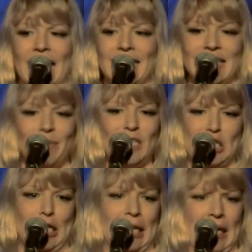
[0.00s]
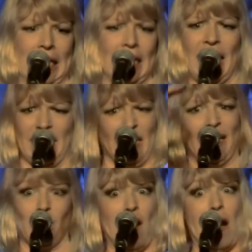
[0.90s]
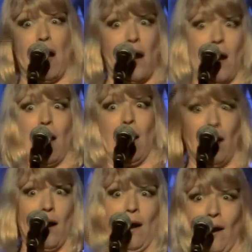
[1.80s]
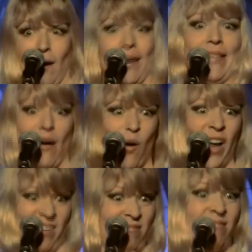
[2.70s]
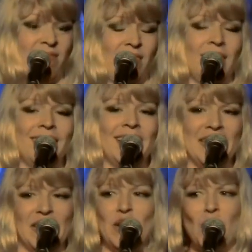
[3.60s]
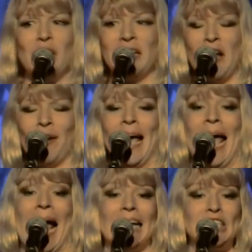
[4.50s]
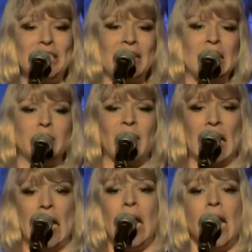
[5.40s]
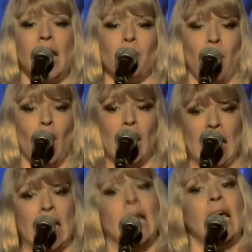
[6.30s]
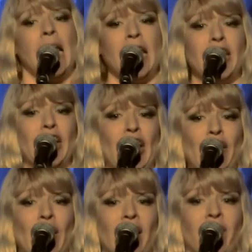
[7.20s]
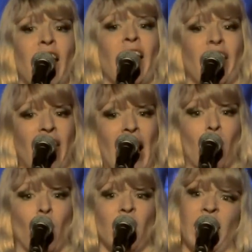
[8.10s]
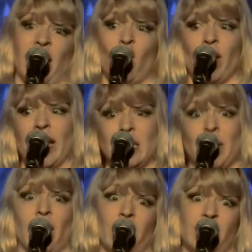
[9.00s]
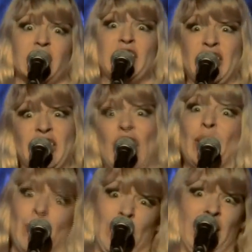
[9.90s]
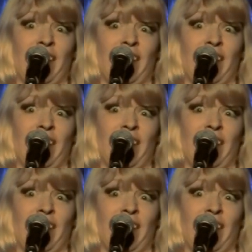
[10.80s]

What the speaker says: machine, and like that one. You all know. And she said to me, "Here, Polly, here you go, love. That will get an orgasm out of a stone."